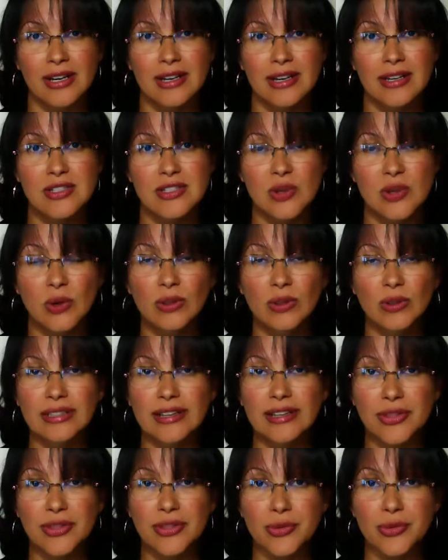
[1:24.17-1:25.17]
It's only
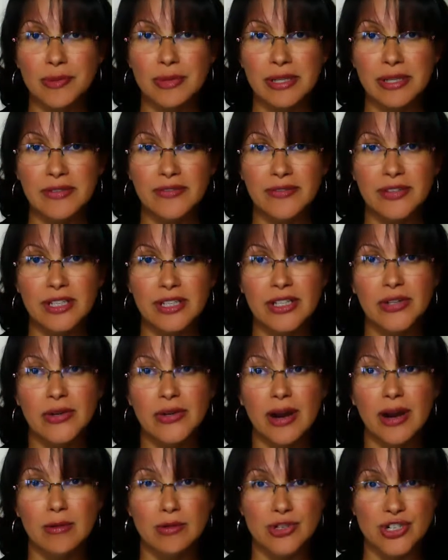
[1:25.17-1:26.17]
a 3-minute video.
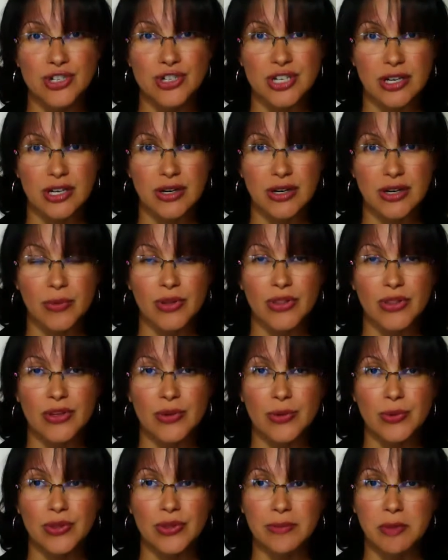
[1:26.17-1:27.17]
I will share it with you
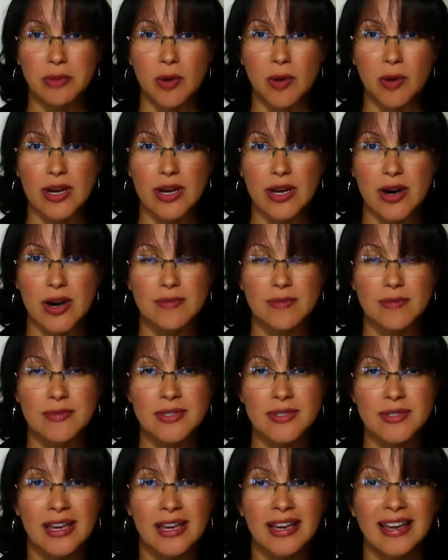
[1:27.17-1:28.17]
when the moment comes,
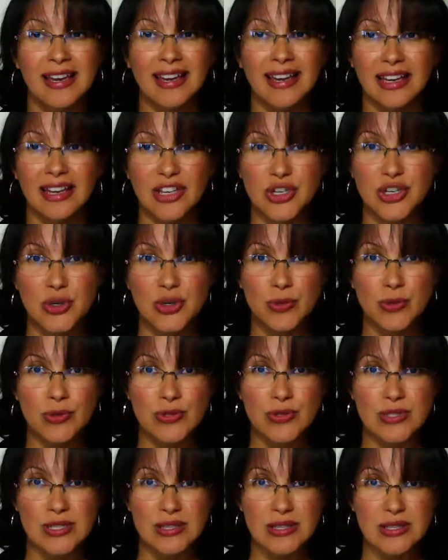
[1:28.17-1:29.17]
and you will
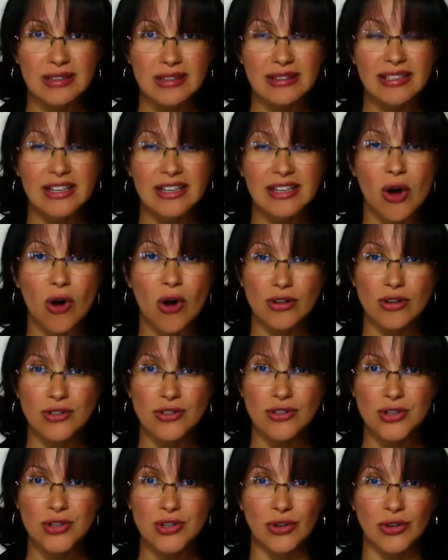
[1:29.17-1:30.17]
see the link
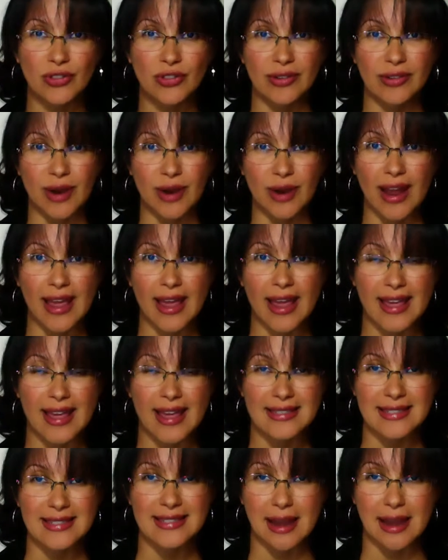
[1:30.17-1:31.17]
also on the
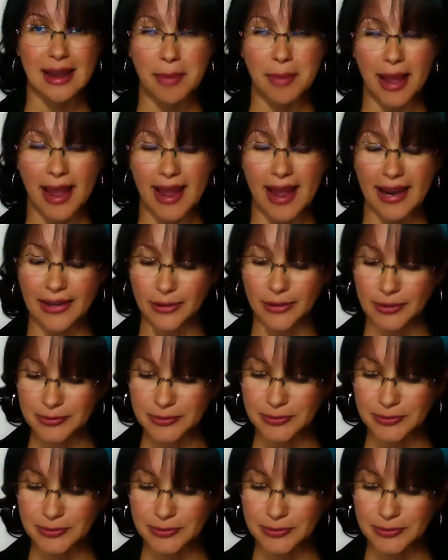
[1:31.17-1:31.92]
right-hand side panel.